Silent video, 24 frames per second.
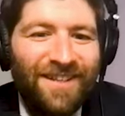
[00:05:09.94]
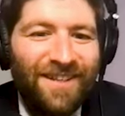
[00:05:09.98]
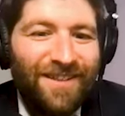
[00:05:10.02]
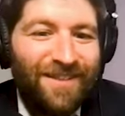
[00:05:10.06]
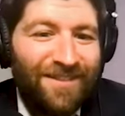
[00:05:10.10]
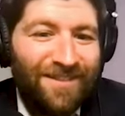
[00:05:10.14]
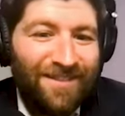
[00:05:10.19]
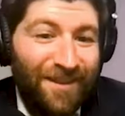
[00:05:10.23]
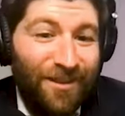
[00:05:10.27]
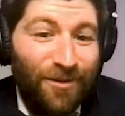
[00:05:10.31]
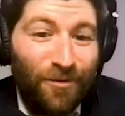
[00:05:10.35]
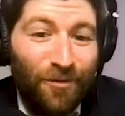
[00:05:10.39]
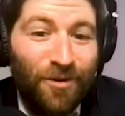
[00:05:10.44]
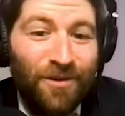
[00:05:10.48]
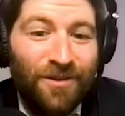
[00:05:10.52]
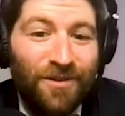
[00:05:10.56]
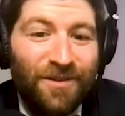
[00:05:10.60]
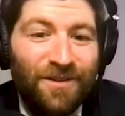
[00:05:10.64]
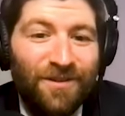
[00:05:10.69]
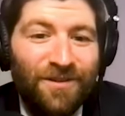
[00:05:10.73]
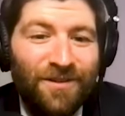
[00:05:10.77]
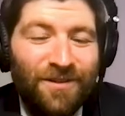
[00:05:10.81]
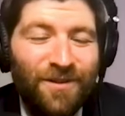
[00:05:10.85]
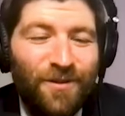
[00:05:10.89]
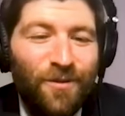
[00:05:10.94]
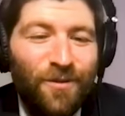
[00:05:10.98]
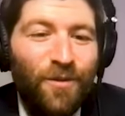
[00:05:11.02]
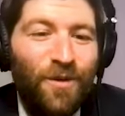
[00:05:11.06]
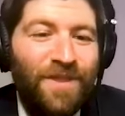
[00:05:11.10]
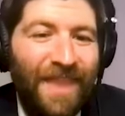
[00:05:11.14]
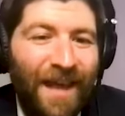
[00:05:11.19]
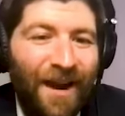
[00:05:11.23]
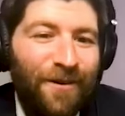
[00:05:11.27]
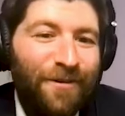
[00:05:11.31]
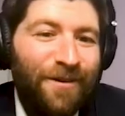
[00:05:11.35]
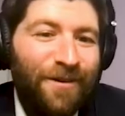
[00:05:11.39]
in in the world?
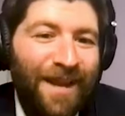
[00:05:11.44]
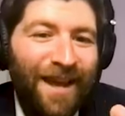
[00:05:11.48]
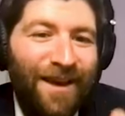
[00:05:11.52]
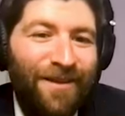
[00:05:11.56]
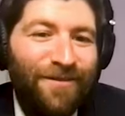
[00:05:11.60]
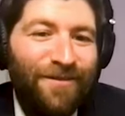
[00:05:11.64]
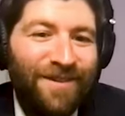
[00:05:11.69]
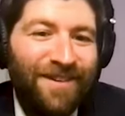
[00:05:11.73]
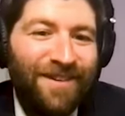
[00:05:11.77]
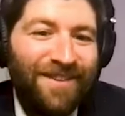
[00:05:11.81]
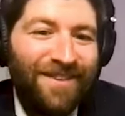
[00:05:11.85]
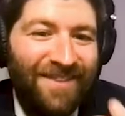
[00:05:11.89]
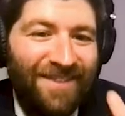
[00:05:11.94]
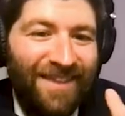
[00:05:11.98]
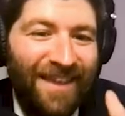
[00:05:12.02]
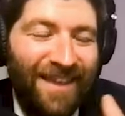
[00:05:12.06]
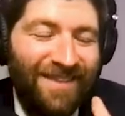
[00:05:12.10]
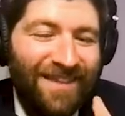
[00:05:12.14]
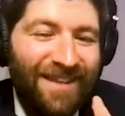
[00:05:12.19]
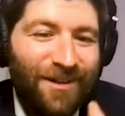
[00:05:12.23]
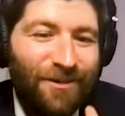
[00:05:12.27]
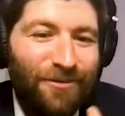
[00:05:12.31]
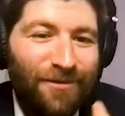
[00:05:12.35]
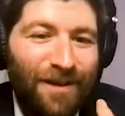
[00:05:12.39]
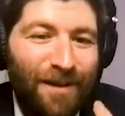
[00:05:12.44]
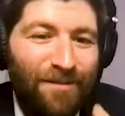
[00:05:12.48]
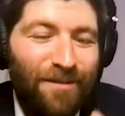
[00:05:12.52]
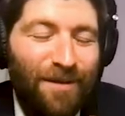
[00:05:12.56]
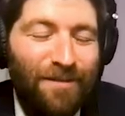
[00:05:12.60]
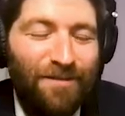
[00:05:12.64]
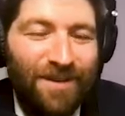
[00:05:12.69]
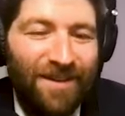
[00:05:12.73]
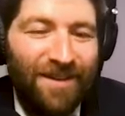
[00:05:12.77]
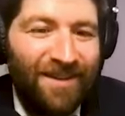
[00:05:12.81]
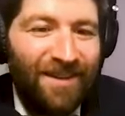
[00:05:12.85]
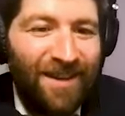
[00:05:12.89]
without having that title
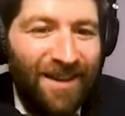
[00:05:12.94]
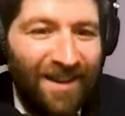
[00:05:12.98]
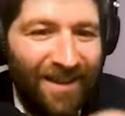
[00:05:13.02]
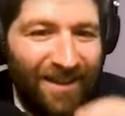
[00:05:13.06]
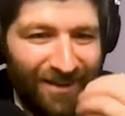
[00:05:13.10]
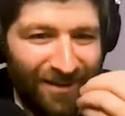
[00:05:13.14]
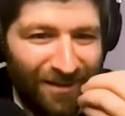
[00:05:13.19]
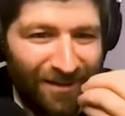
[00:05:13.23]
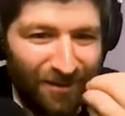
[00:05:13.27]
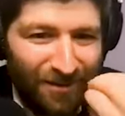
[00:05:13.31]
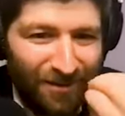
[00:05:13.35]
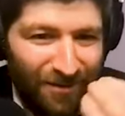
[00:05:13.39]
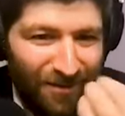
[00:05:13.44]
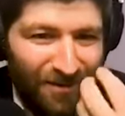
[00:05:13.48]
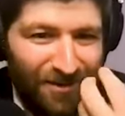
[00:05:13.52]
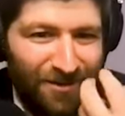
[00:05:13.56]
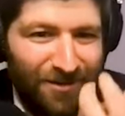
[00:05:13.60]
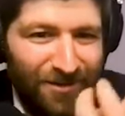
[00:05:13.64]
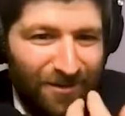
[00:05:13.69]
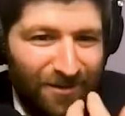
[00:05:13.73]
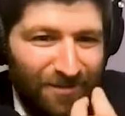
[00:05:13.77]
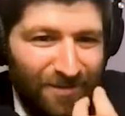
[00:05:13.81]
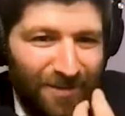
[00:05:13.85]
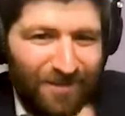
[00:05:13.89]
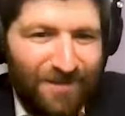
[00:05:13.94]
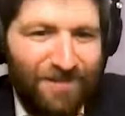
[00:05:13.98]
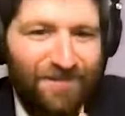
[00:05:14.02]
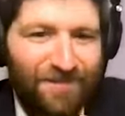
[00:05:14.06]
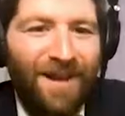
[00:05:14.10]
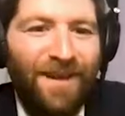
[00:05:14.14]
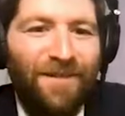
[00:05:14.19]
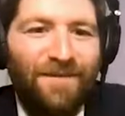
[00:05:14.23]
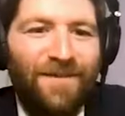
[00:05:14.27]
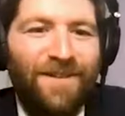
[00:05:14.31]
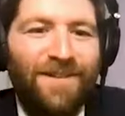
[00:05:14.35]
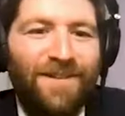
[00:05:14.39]
rabbi. Meaning th- there is a certain amount of
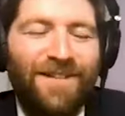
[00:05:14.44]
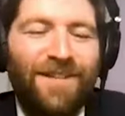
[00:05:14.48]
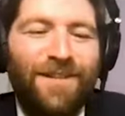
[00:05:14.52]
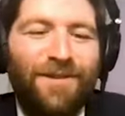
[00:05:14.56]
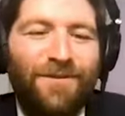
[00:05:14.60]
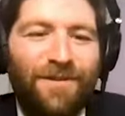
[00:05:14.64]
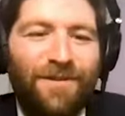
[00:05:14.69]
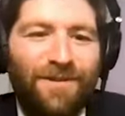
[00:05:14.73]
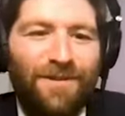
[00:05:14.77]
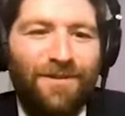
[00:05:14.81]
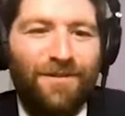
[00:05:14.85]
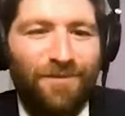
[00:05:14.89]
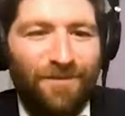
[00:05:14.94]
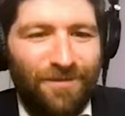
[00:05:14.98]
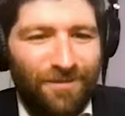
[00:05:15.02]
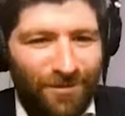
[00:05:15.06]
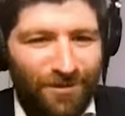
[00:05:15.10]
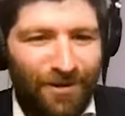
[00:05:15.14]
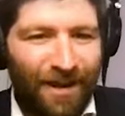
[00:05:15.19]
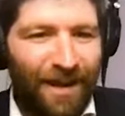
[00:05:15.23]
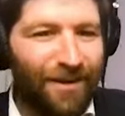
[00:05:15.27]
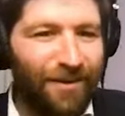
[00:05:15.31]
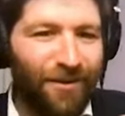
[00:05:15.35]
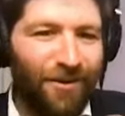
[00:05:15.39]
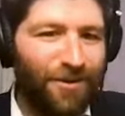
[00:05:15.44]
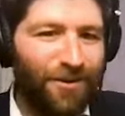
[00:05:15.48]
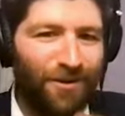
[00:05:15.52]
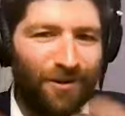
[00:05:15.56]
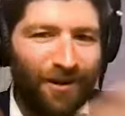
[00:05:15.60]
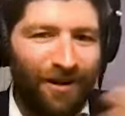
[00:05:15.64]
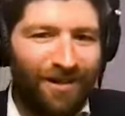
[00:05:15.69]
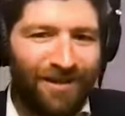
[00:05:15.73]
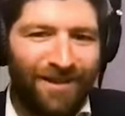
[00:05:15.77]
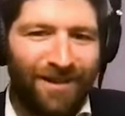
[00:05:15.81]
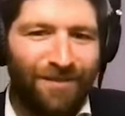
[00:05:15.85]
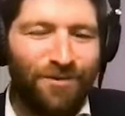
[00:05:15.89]
confidence that you, you, you and also
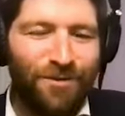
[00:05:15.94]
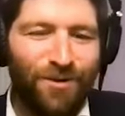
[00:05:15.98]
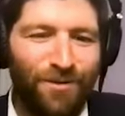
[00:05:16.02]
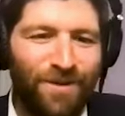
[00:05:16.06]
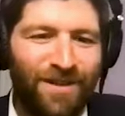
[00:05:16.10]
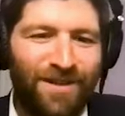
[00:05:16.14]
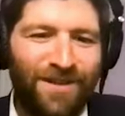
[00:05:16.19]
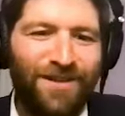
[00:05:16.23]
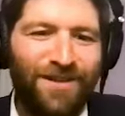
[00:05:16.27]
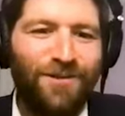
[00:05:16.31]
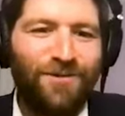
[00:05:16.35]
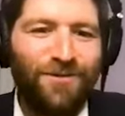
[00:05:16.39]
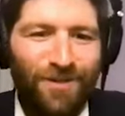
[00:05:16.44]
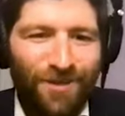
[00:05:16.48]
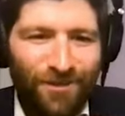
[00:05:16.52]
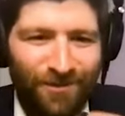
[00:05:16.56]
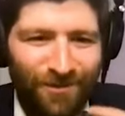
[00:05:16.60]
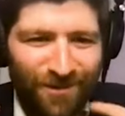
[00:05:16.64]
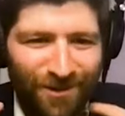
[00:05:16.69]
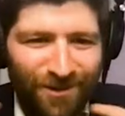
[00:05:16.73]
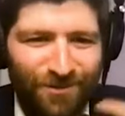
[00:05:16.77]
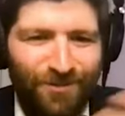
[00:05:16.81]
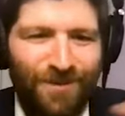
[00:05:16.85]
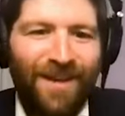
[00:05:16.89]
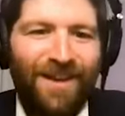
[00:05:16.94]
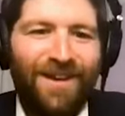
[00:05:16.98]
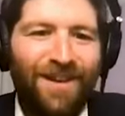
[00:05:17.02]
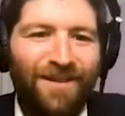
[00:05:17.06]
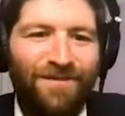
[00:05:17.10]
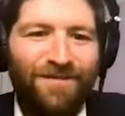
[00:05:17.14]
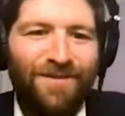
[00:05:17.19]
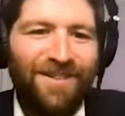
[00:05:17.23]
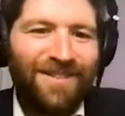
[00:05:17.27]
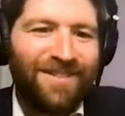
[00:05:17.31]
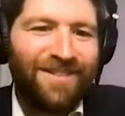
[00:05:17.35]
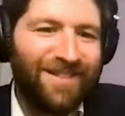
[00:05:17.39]
anytime you speak, you you exude that
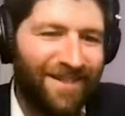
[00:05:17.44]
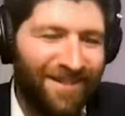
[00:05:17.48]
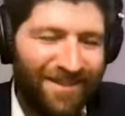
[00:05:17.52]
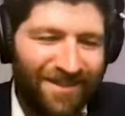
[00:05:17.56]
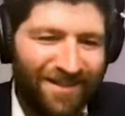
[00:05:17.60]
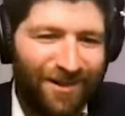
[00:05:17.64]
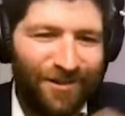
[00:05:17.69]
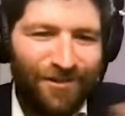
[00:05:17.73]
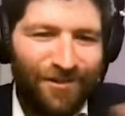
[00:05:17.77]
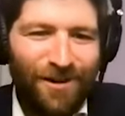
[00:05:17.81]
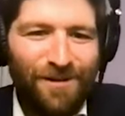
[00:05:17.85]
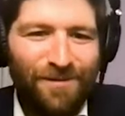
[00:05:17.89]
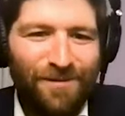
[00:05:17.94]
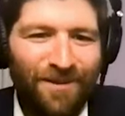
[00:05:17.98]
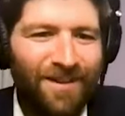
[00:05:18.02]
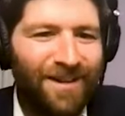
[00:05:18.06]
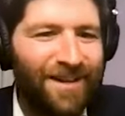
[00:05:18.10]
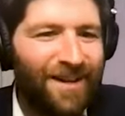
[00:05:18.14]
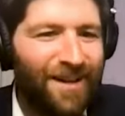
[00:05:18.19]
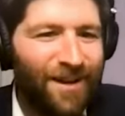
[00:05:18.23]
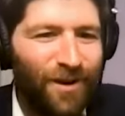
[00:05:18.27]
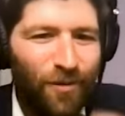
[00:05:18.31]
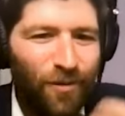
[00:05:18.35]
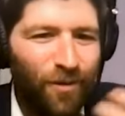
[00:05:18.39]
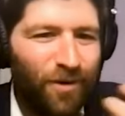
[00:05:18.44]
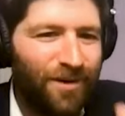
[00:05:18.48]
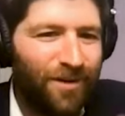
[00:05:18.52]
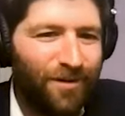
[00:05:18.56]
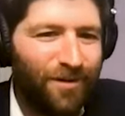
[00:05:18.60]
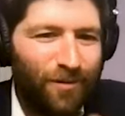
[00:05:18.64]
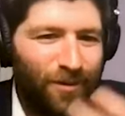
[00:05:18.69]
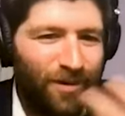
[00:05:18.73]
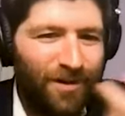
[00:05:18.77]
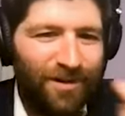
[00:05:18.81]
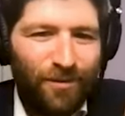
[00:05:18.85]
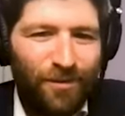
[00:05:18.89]
confidence, and it's incredible. What
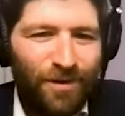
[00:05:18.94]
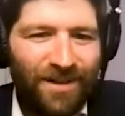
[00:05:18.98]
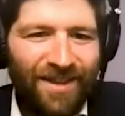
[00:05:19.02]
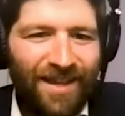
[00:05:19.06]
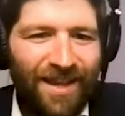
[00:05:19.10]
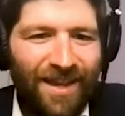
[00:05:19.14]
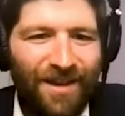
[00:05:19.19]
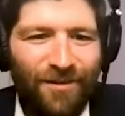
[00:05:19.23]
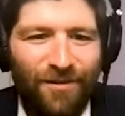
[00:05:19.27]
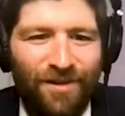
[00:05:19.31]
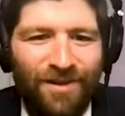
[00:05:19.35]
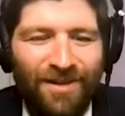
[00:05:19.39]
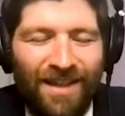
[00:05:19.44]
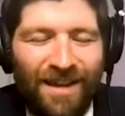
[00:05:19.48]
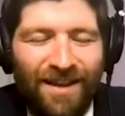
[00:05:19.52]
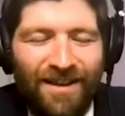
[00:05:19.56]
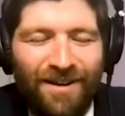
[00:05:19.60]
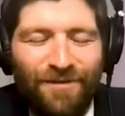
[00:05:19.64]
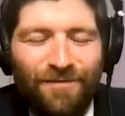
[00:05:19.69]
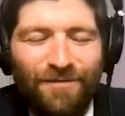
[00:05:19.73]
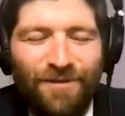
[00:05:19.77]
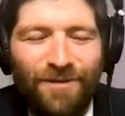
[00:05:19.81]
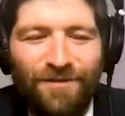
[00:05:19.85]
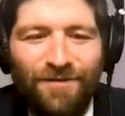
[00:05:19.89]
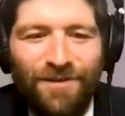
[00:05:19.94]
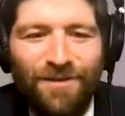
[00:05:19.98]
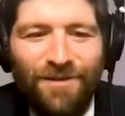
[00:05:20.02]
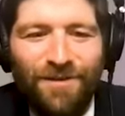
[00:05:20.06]
where where did that where did that come from